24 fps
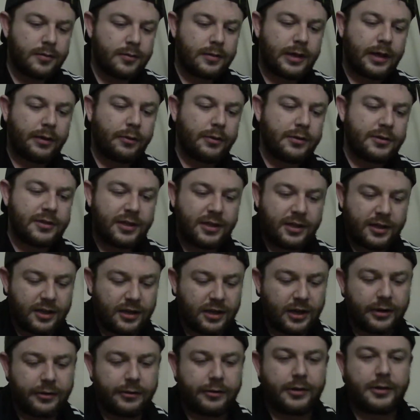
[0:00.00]
Now we're
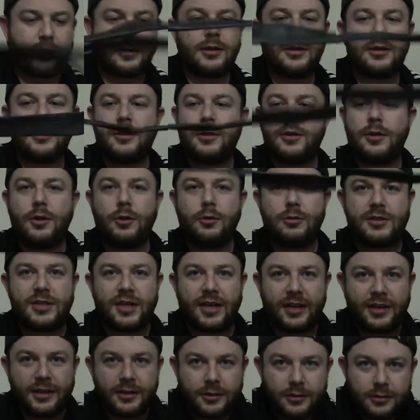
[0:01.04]
taking our new
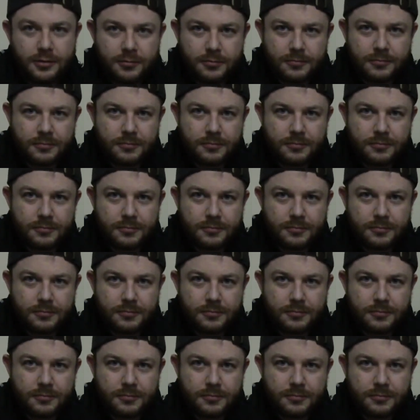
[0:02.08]
tire.